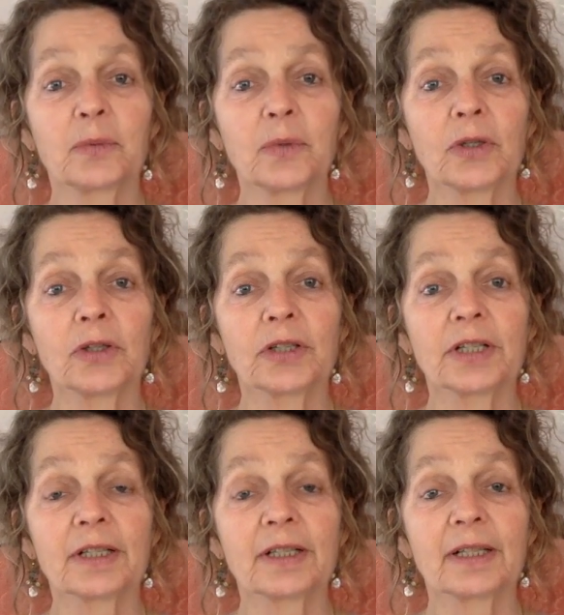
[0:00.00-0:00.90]

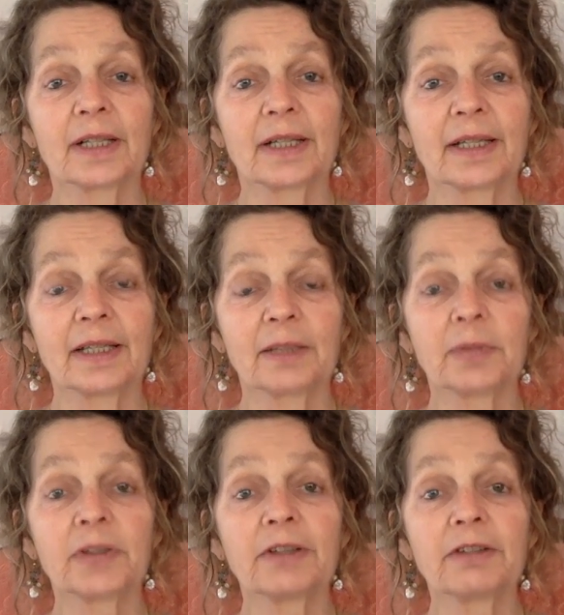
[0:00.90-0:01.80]
word in a
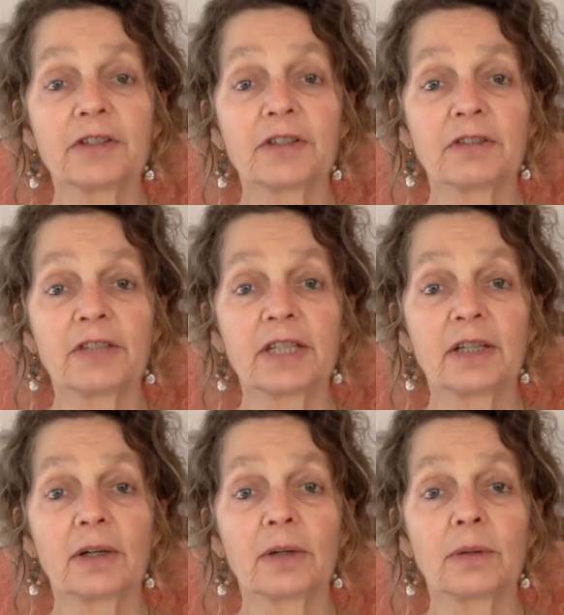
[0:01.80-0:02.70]
previous
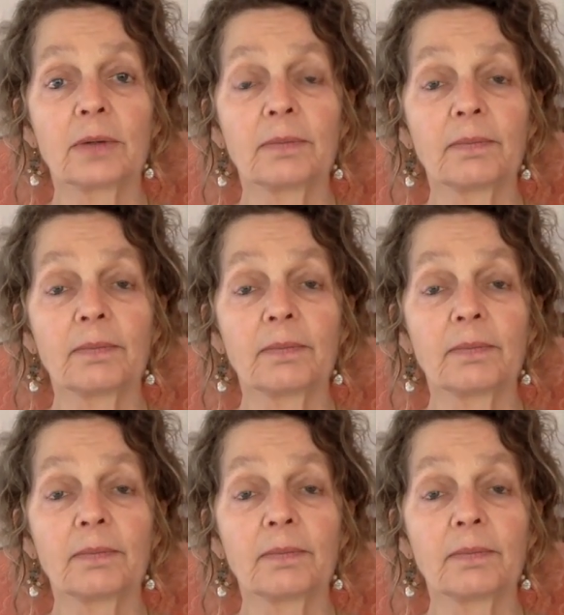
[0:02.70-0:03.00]
video,